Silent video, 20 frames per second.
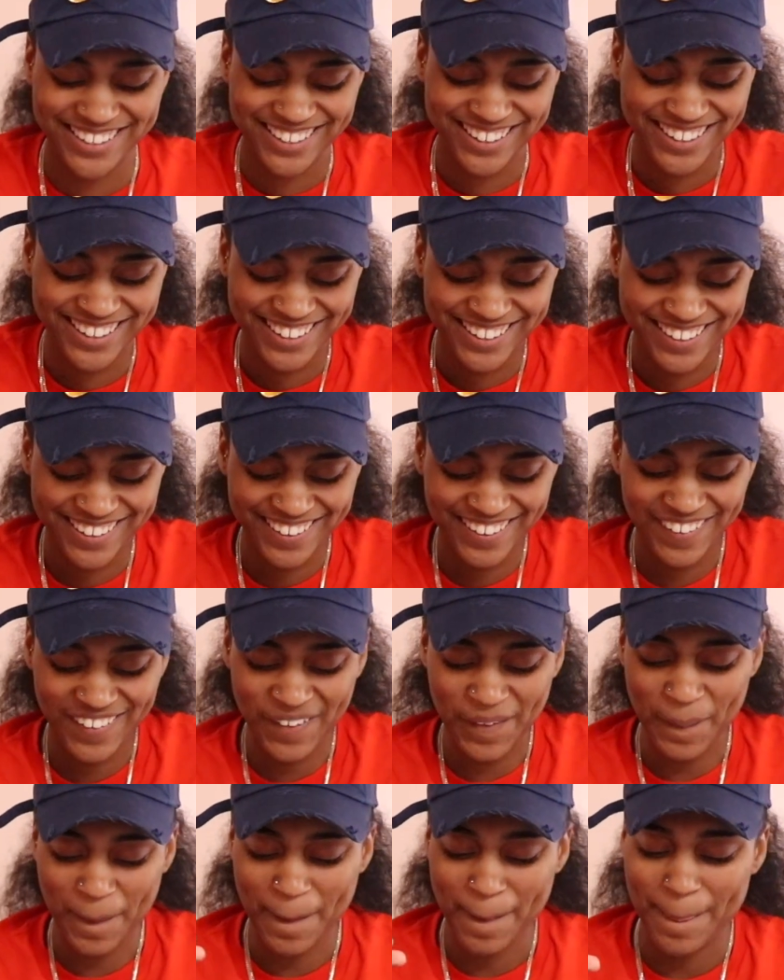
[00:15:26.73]

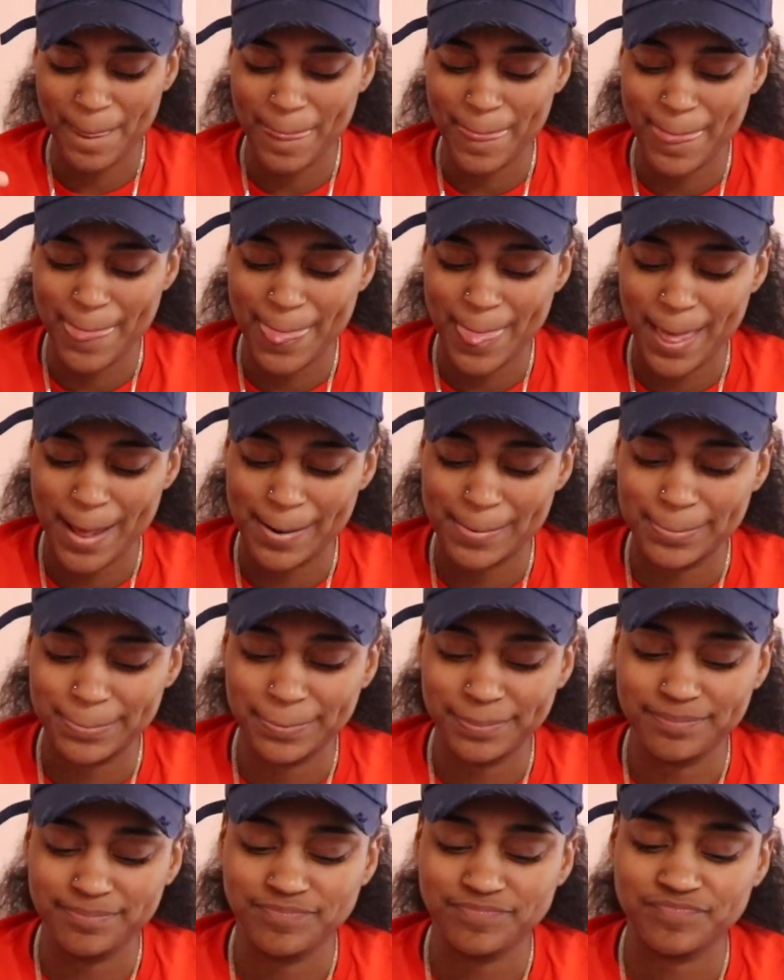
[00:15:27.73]

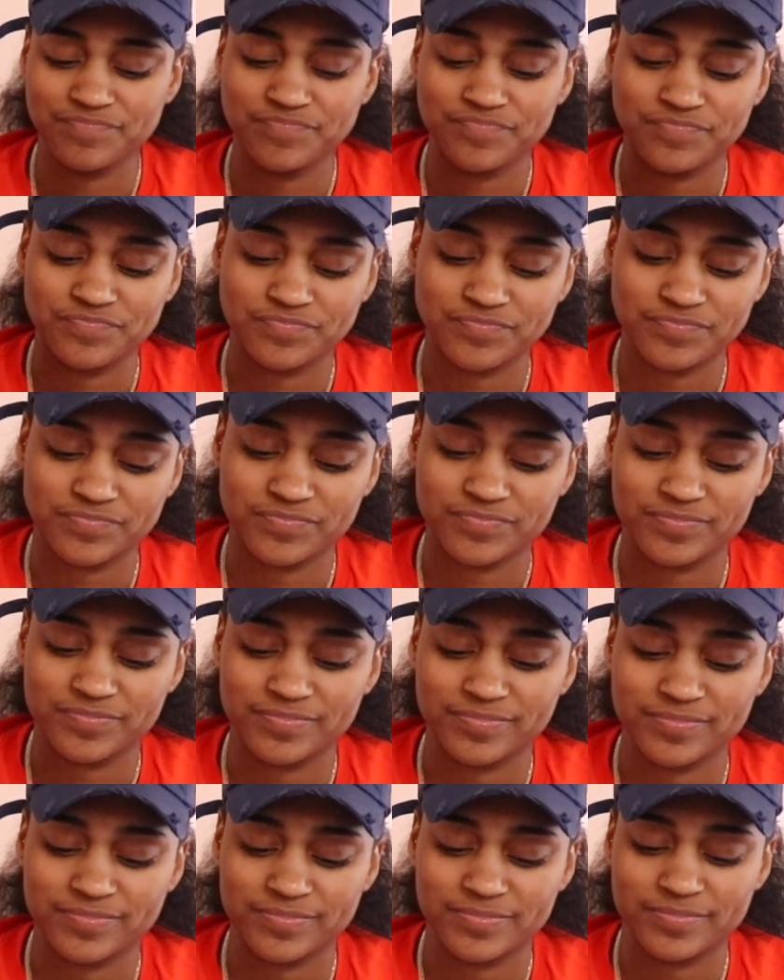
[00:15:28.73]

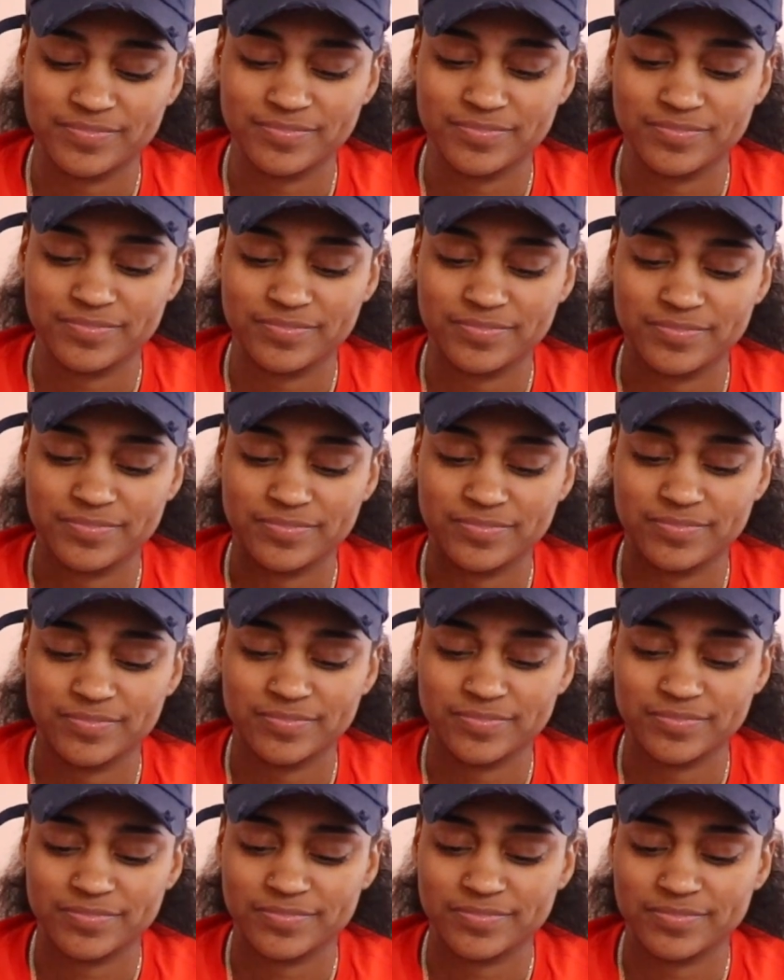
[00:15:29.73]

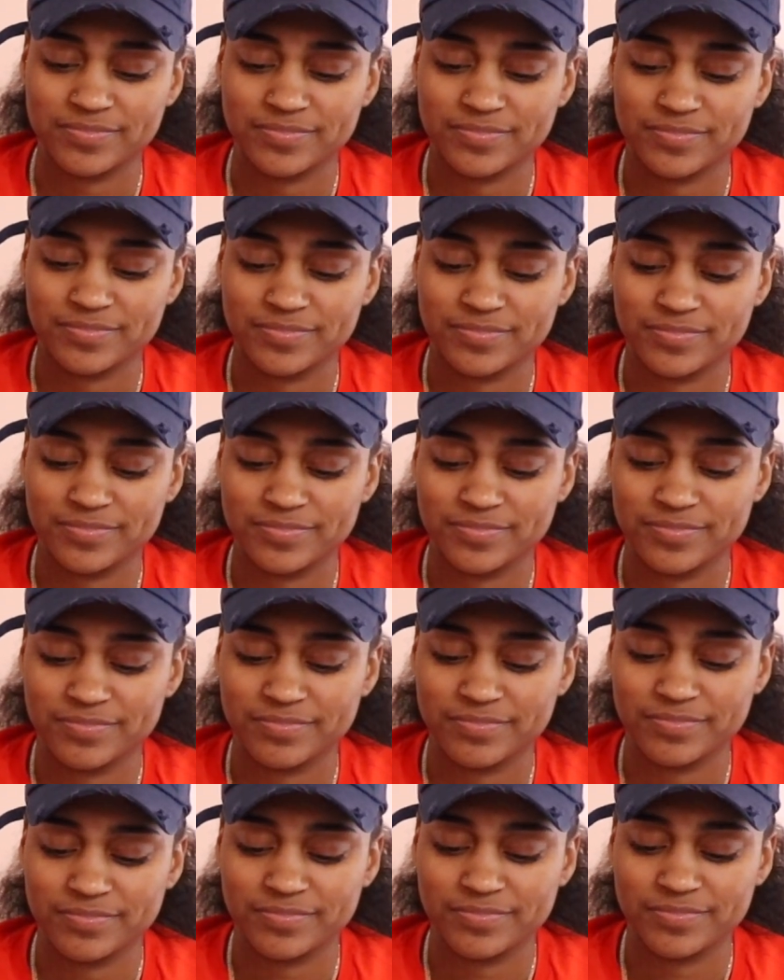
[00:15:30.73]

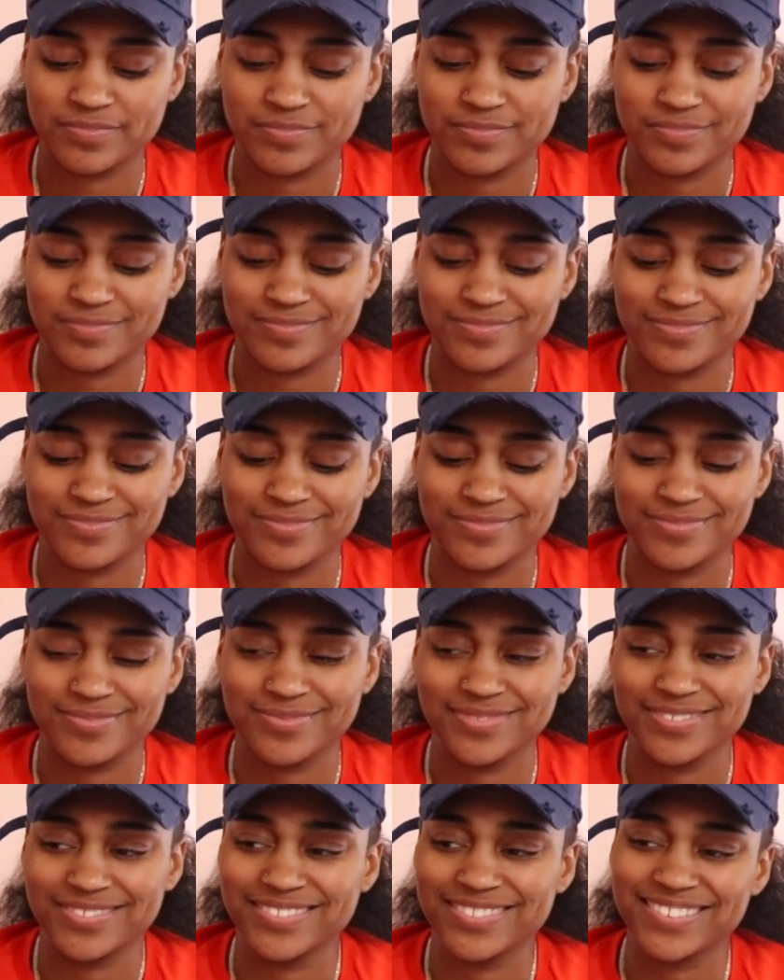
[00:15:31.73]

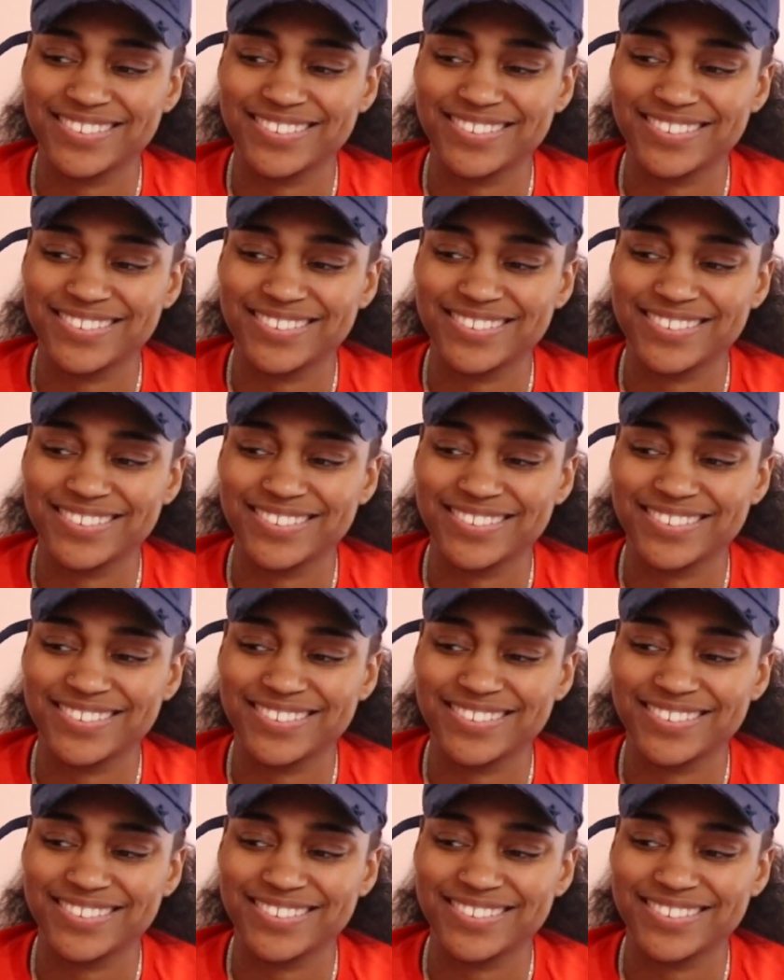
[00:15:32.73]
[no speech]